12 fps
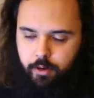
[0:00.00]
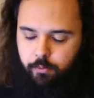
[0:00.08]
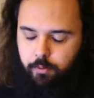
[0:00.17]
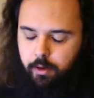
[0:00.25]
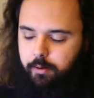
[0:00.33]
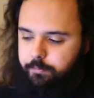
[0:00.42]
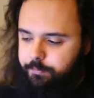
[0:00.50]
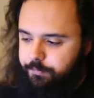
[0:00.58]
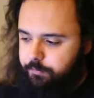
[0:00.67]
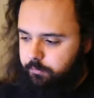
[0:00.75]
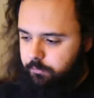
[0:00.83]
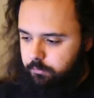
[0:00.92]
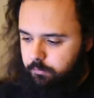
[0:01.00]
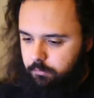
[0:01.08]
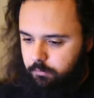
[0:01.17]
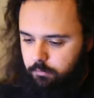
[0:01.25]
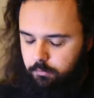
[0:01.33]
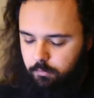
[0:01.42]
away,
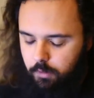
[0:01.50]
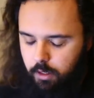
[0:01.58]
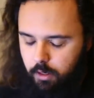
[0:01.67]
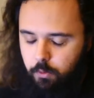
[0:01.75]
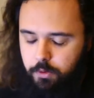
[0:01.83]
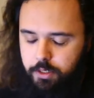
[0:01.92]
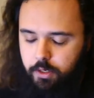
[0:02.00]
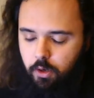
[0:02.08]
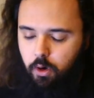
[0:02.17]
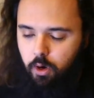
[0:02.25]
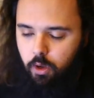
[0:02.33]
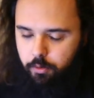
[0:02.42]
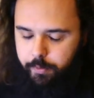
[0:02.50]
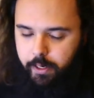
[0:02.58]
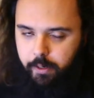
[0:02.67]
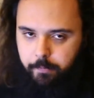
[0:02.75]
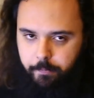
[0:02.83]
and I was in a lot of pain.